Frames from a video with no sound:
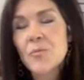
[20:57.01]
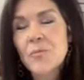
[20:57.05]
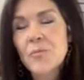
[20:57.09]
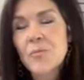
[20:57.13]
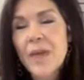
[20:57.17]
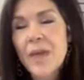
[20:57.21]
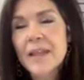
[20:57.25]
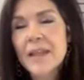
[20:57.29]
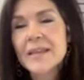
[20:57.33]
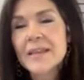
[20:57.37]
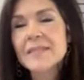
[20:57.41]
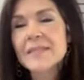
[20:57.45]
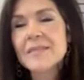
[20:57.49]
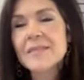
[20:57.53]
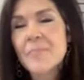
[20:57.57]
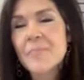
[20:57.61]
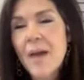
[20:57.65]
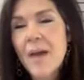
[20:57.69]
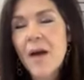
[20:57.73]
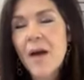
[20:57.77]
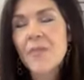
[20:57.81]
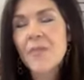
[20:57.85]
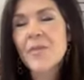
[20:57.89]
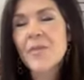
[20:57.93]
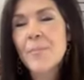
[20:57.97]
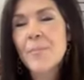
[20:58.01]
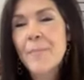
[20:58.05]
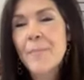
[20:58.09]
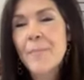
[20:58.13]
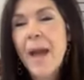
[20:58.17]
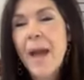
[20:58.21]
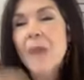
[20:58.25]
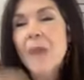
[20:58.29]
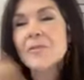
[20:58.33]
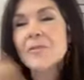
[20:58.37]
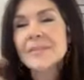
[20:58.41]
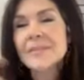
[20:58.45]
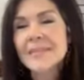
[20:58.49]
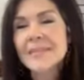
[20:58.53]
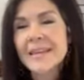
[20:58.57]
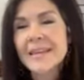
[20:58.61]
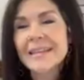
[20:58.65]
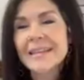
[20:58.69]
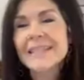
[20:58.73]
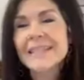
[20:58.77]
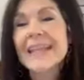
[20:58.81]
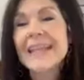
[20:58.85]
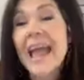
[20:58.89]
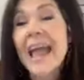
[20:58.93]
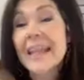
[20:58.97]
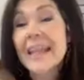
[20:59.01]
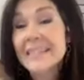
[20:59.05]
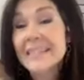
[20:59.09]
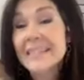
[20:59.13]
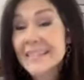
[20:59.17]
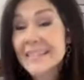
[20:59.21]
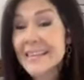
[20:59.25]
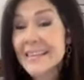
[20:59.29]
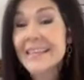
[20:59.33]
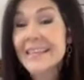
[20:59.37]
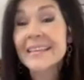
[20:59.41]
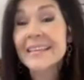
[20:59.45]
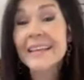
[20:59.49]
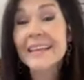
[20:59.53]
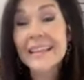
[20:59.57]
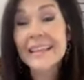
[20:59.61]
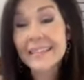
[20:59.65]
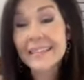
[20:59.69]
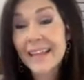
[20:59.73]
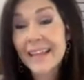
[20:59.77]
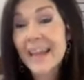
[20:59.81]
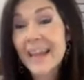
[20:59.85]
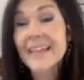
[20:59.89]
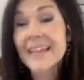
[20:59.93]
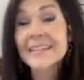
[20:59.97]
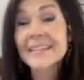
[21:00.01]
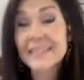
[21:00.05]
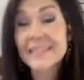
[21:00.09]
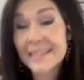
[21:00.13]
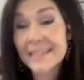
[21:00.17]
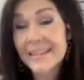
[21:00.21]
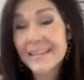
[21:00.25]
that is about the bouncing dancing light